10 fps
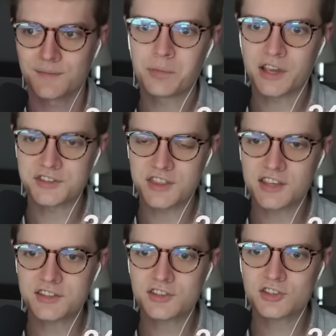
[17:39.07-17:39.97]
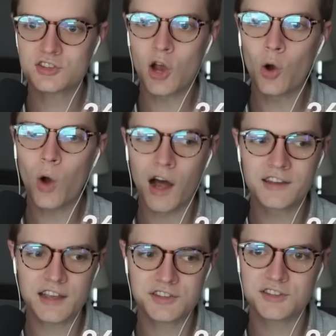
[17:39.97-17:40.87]
Because this is so
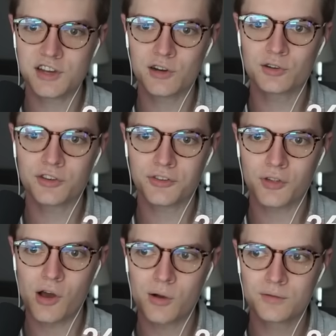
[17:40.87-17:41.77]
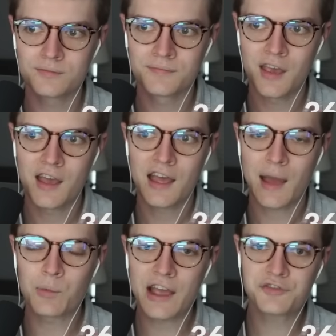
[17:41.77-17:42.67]
unnecessarily slow,
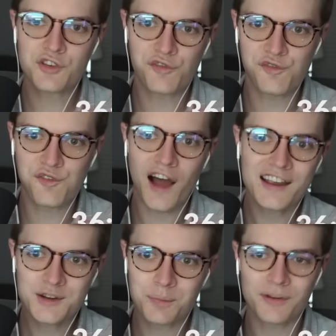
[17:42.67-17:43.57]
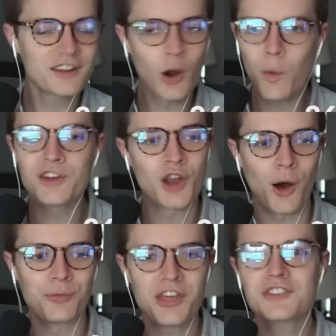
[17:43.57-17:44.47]
and we have to find... You know what?
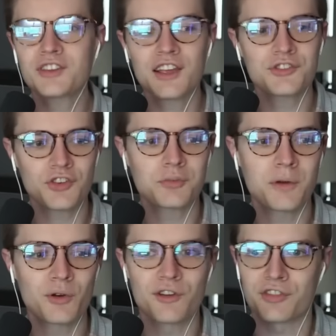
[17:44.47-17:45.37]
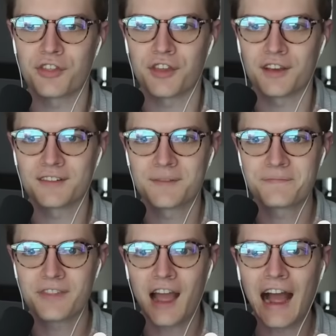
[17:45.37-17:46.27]
No, that's against the spirit of the thing.
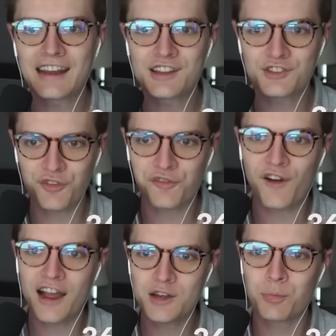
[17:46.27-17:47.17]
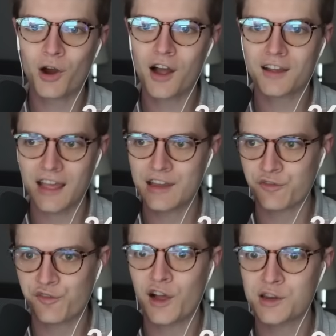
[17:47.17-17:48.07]
I need to find Brock and
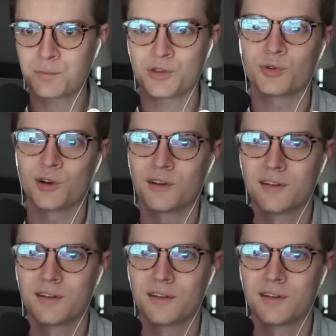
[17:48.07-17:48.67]
find Pewter.